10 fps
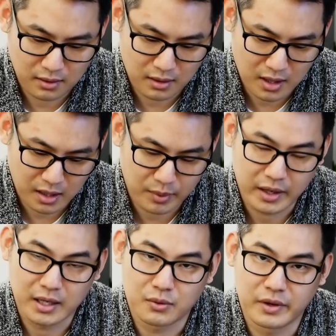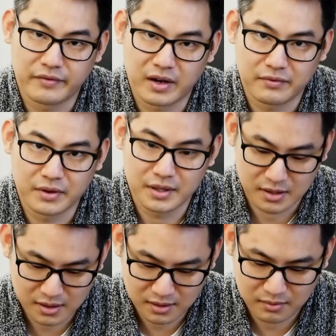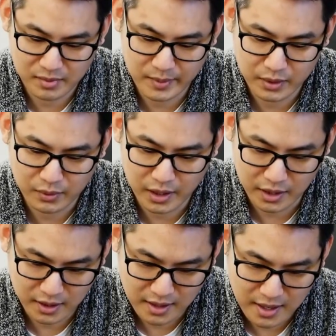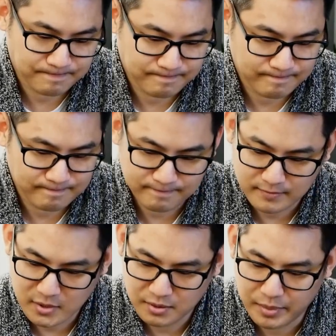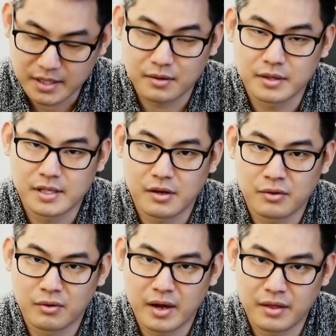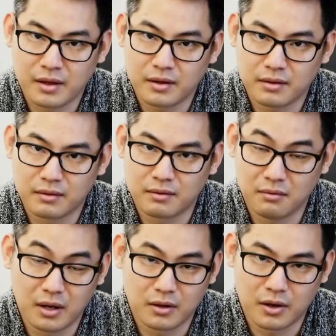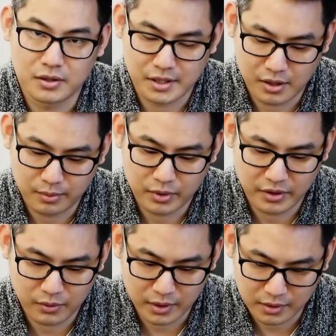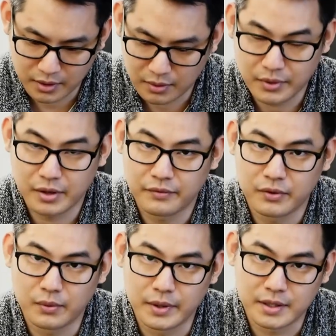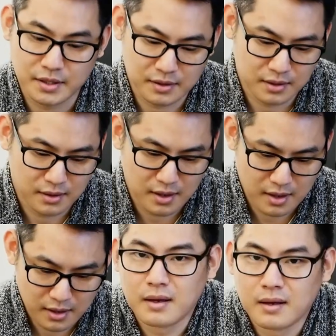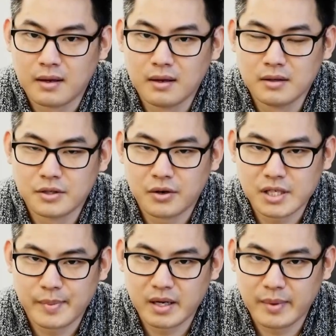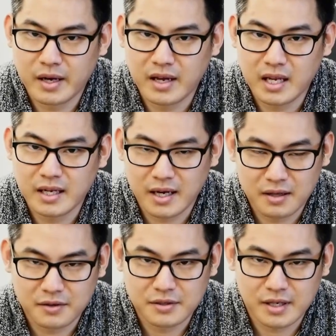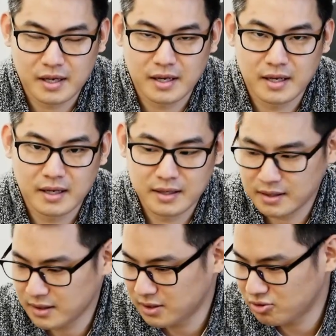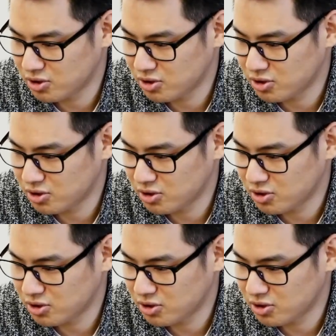I could probably get 25 for this, maybe 20. Based on the sell-through, I think they'll all sell pretty quickly within a few weeks. So I spent about $80, and